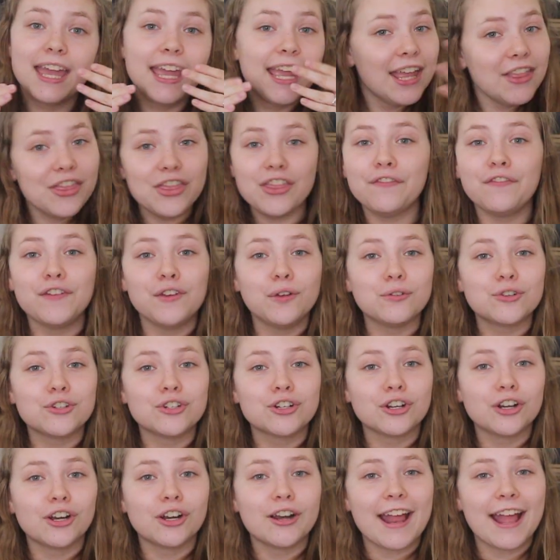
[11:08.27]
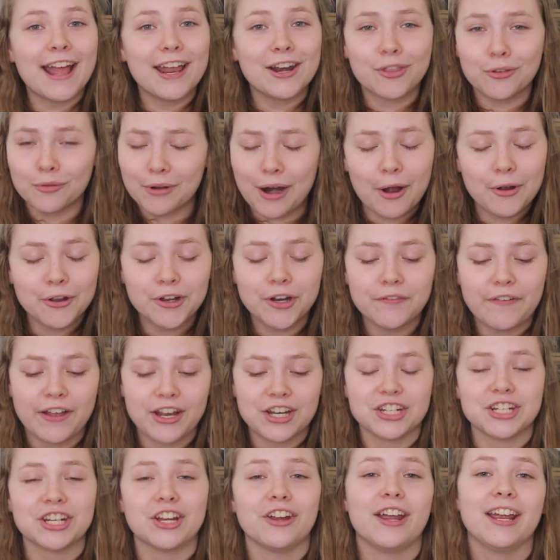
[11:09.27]
in the future and throughout your
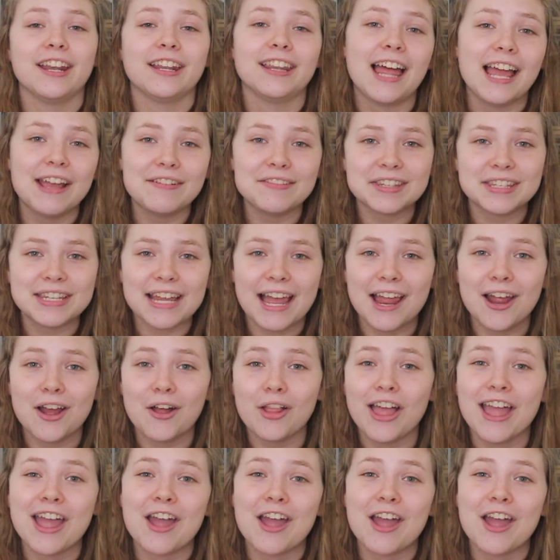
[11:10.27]
vegetarian lifestyle.